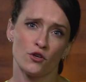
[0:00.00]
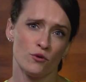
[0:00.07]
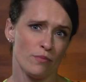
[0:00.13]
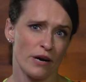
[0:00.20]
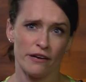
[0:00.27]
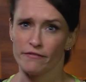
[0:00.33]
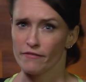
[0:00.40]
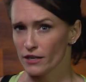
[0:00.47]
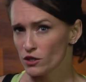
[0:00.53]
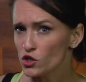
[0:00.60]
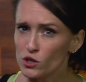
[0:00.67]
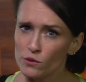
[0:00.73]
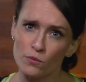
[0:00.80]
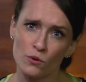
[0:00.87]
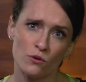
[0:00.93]
you buy
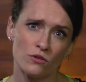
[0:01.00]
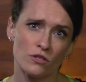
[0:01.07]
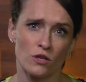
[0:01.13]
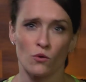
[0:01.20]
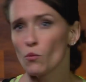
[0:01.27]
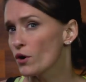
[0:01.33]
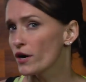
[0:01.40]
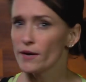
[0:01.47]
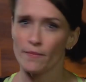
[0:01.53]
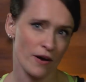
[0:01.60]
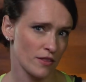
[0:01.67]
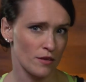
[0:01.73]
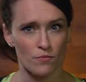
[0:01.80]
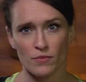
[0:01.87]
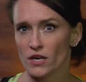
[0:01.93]
vegetables than worry
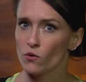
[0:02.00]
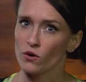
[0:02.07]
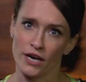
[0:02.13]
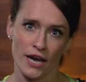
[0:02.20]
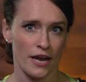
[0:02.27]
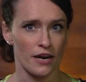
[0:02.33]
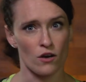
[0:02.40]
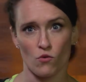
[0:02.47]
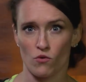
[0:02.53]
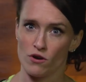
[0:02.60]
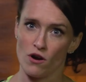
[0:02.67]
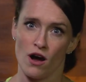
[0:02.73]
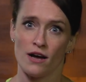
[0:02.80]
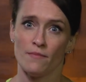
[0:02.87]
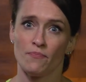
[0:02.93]
about them being organic or
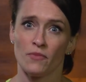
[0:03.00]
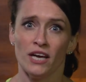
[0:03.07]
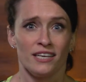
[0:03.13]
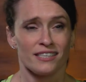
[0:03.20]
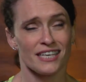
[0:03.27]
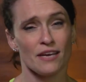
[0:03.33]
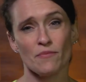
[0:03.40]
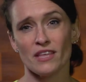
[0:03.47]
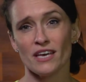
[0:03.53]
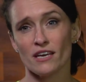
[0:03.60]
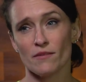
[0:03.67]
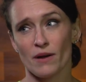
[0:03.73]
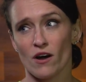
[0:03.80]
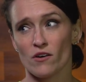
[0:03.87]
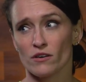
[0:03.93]
not. Same thing
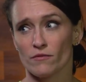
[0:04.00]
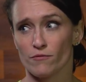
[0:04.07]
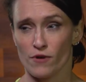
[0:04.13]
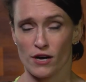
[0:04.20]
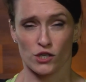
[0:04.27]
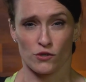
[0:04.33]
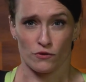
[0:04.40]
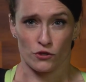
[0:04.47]
about fresh